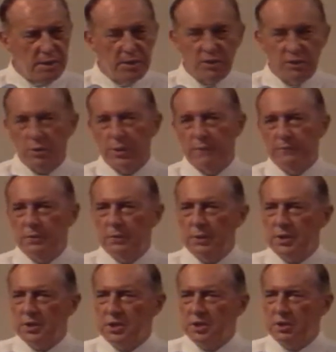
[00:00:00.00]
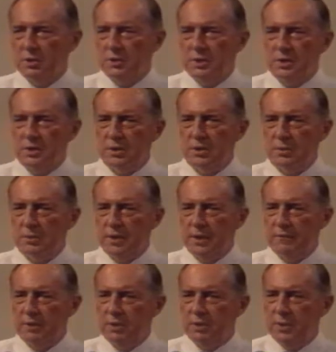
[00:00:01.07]
So if you are students or
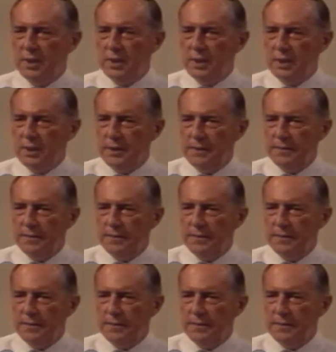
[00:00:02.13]
whatever you are,